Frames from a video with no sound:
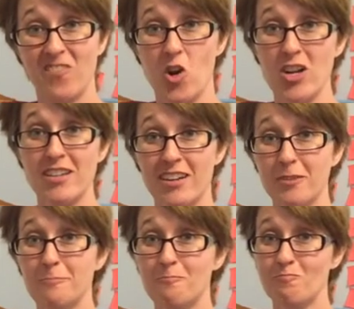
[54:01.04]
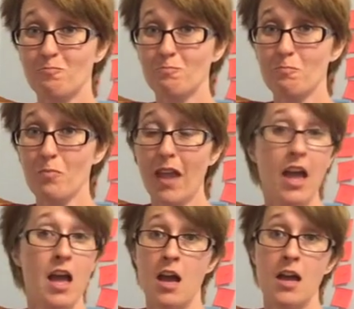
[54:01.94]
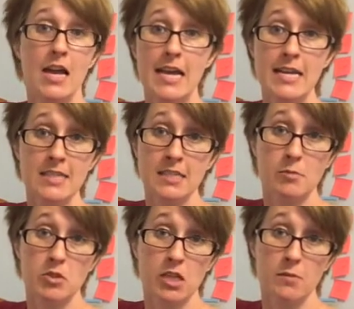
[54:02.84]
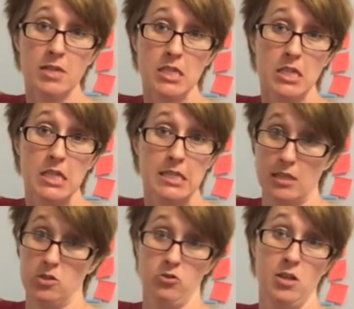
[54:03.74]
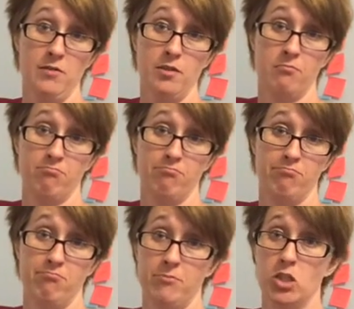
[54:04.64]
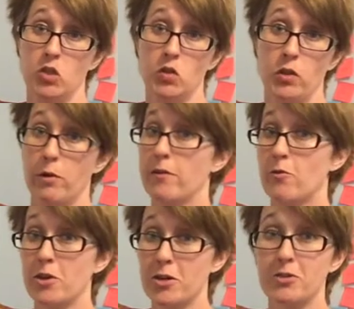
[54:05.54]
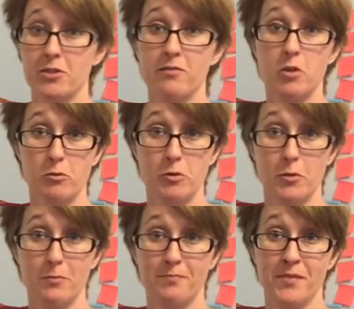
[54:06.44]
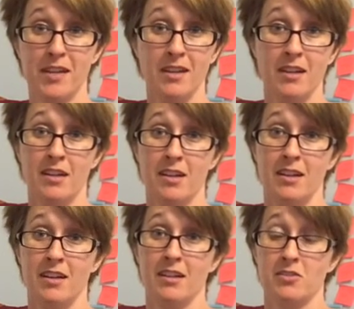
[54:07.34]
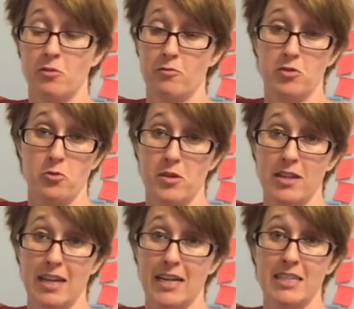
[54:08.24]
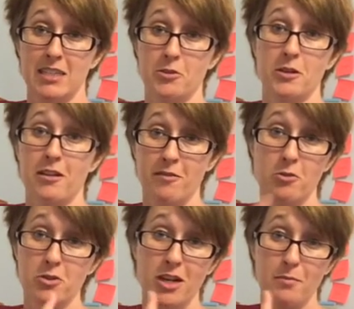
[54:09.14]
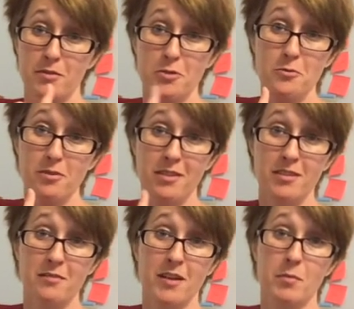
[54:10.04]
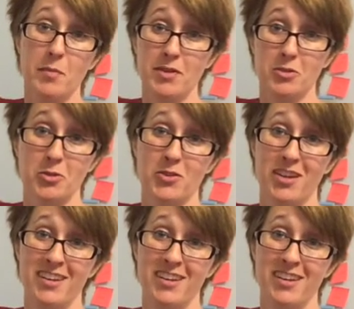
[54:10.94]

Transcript: front there, isn't supposed to come in till like six or seven. So three to four years of no tooth. So I was joking that I need to learn how to Photoshop a tooth into family pictures.